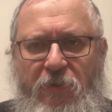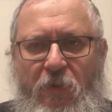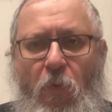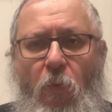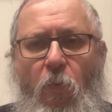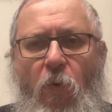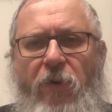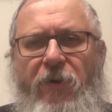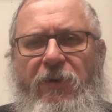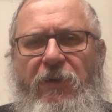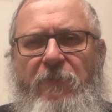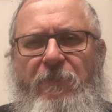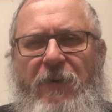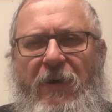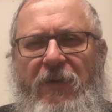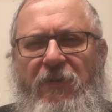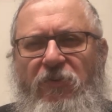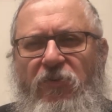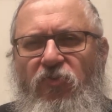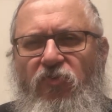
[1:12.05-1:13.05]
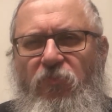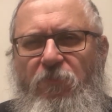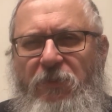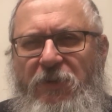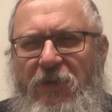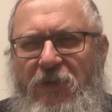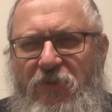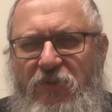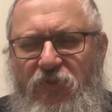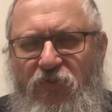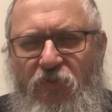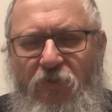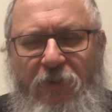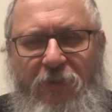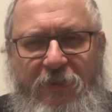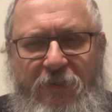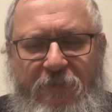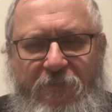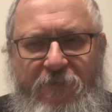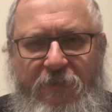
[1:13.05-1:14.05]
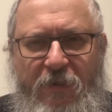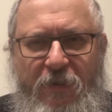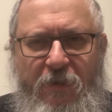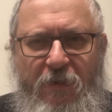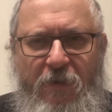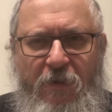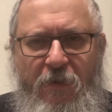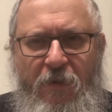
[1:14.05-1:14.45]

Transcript: They were worried about Bnei Yisrael leaving